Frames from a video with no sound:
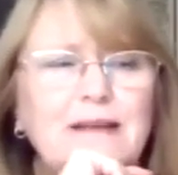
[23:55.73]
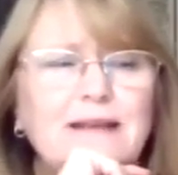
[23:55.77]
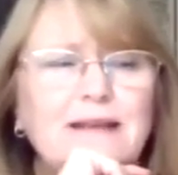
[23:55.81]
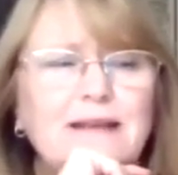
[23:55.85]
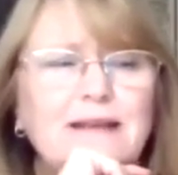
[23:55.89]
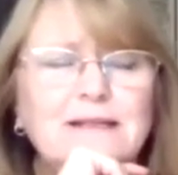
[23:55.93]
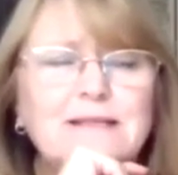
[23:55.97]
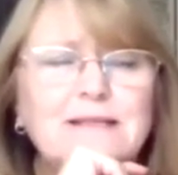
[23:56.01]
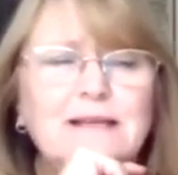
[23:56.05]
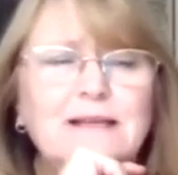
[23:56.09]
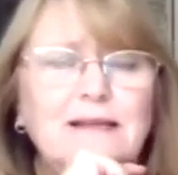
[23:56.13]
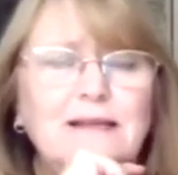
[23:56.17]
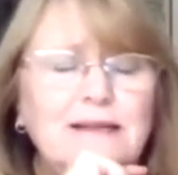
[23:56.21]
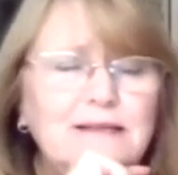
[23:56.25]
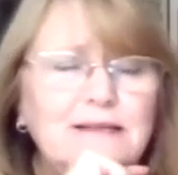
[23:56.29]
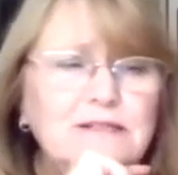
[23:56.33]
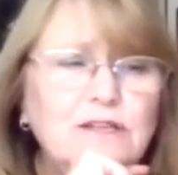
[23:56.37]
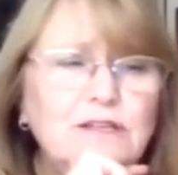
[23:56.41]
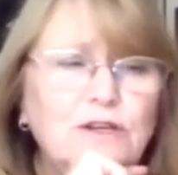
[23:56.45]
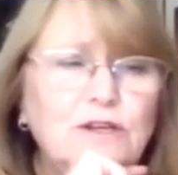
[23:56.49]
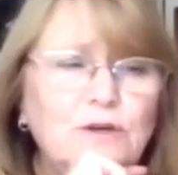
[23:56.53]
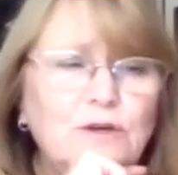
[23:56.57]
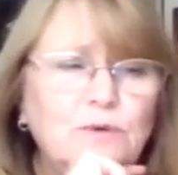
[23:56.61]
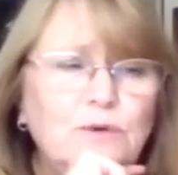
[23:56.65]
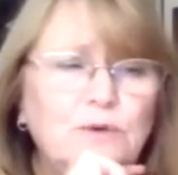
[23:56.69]
there's a
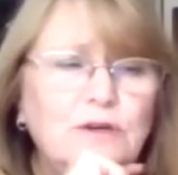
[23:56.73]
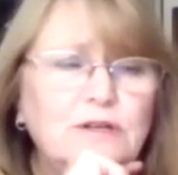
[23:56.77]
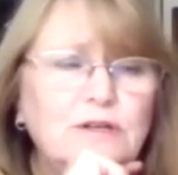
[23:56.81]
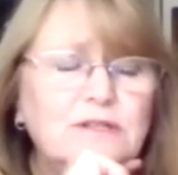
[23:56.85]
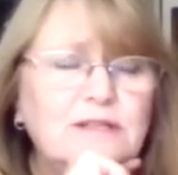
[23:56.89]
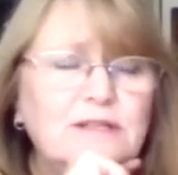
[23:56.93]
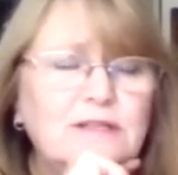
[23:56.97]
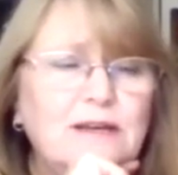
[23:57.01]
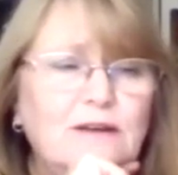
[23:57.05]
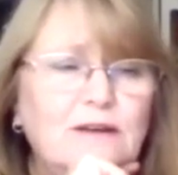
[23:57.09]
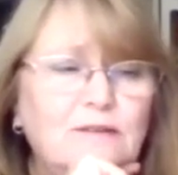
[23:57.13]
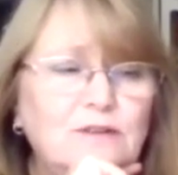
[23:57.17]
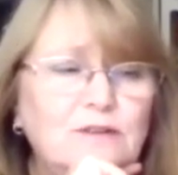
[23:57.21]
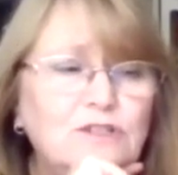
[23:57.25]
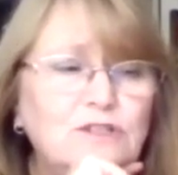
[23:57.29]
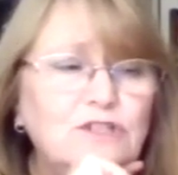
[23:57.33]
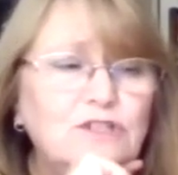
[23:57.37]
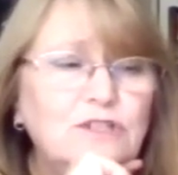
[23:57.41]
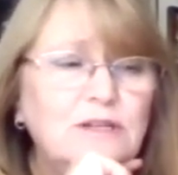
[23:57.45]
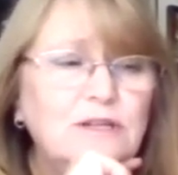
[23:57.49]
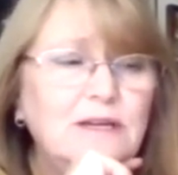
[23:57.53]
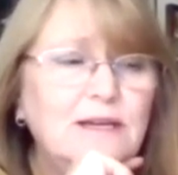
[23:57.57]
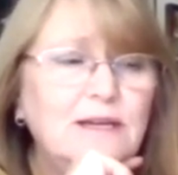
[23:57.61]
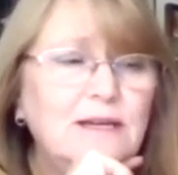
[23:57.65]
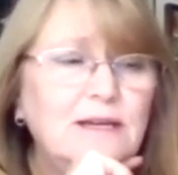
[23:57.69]
lady who works there, and
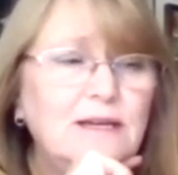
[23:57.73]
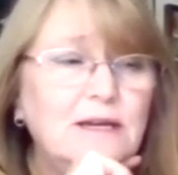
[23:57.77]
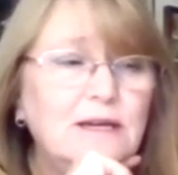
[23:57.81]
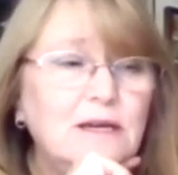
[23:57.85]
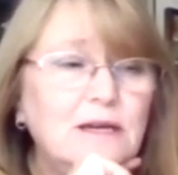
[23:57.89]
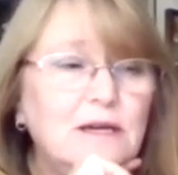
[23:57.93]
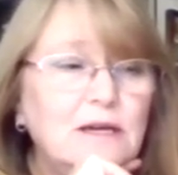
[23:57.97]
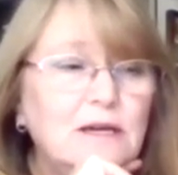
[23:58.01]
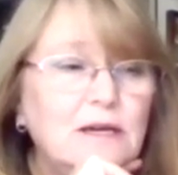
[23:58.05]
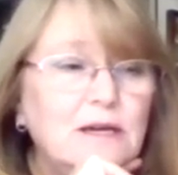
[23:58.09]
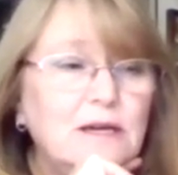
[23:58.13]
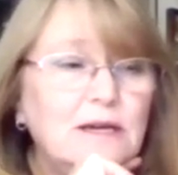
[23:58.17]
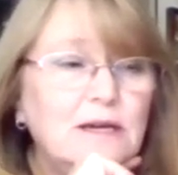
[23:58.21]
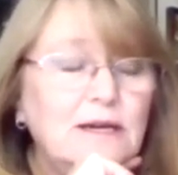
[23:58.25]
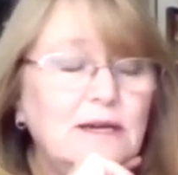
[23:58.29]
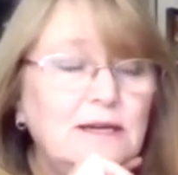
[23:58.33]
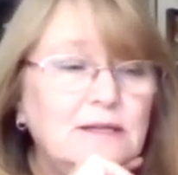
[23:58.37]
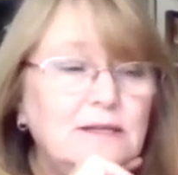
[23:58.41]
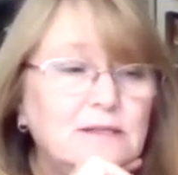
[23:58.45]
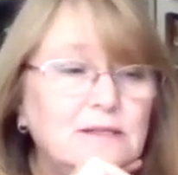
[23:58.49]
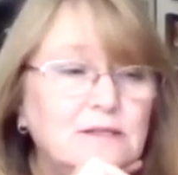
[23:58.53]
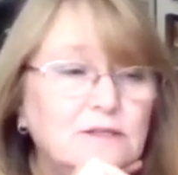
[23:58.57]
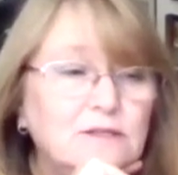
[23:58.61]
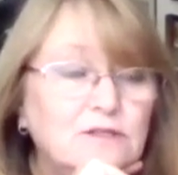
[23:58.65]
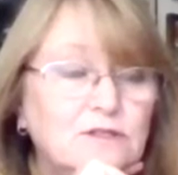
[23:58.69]
she
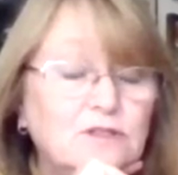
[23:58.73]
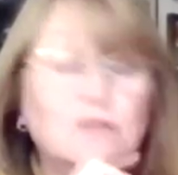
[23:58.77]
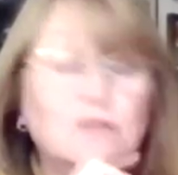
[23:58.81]
is she,